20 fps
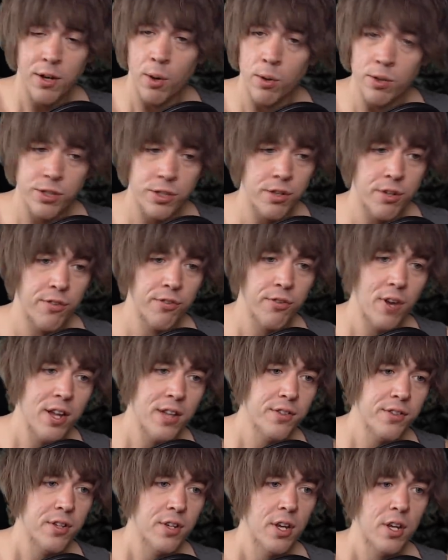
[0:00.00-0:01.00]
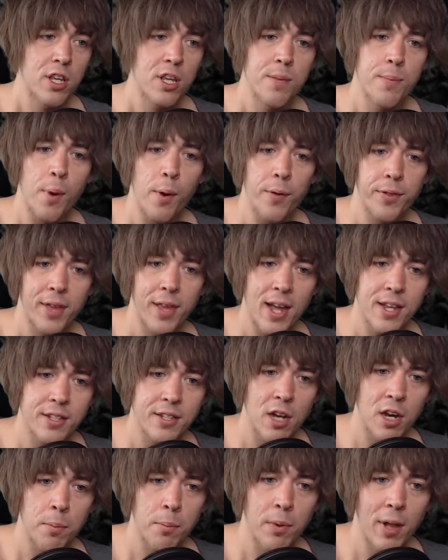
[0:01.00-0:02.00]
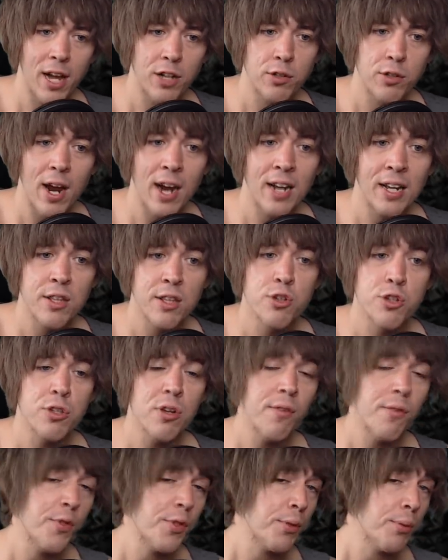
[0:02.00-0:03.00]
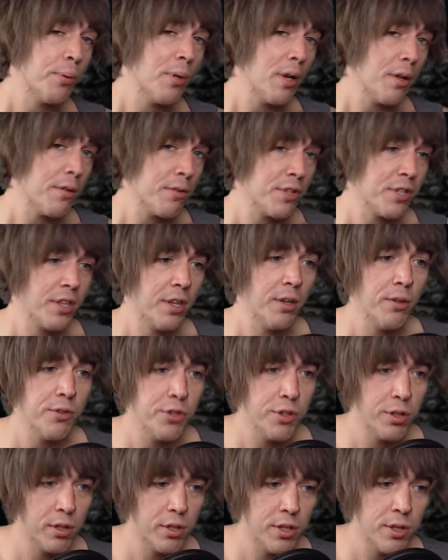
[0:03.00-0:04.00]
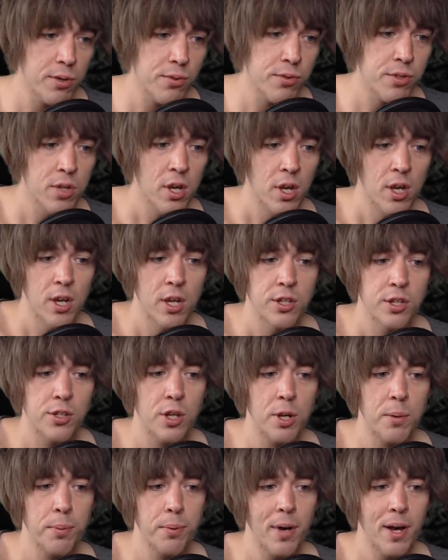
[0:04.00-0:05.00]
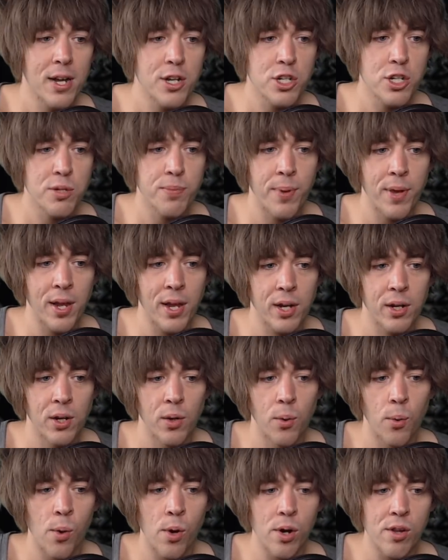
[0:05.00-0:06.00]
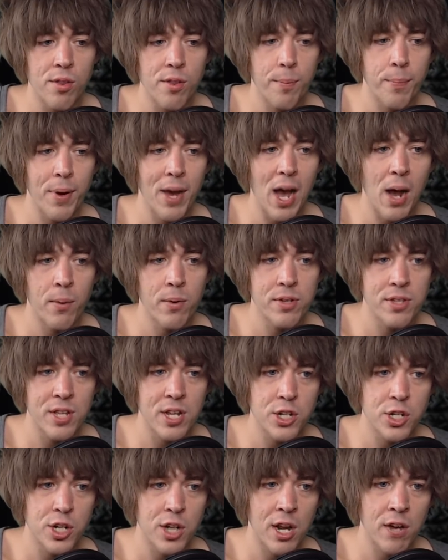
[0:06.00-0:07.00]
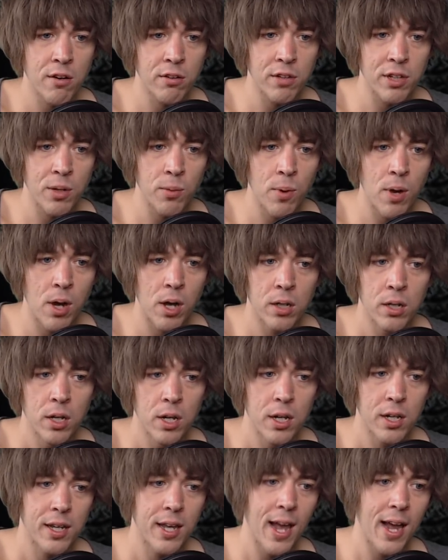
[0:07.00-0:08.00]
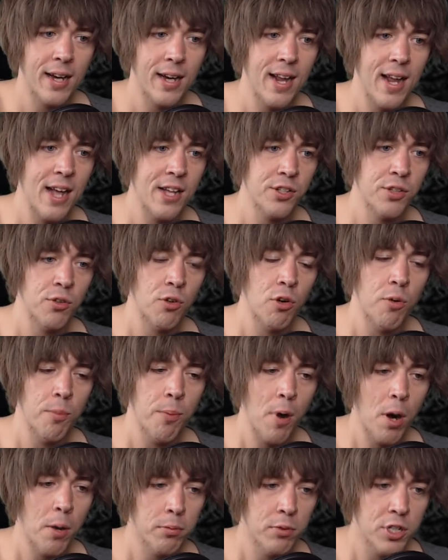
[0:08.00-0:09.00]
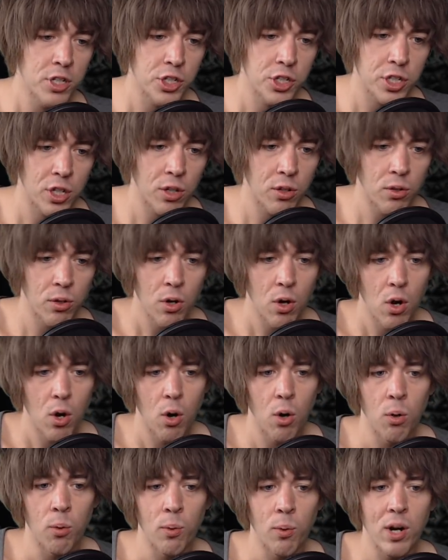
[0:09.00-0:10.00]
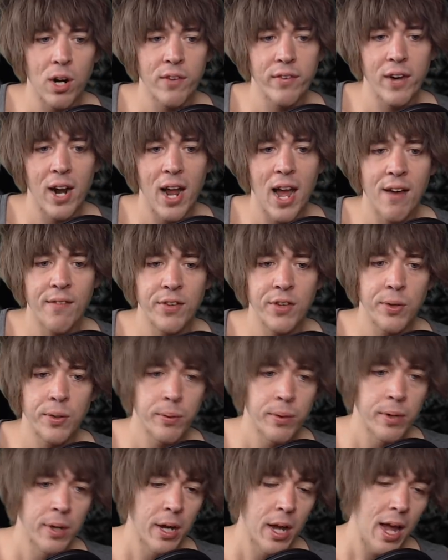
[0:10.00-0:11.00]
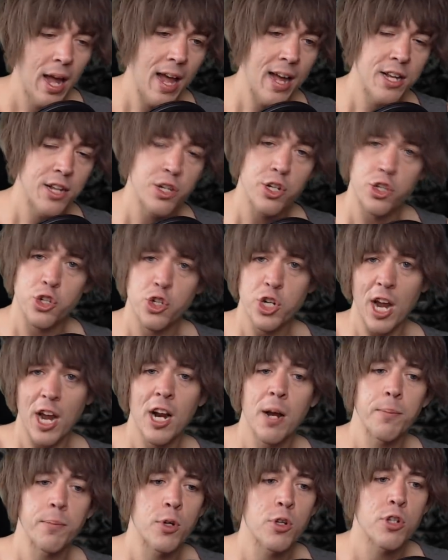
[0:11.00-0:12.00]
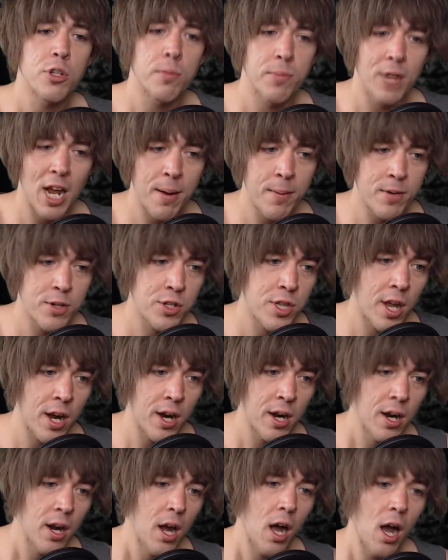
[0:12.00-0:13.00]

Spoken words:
Yours and your friends. You both cast Come Black Dragon. You still have 3 other skills you can use. So you can probably just pick one of the powers that chain really well, Cagnazzo or Barbaruccio or whatever have you, and just chain up, do some damage there.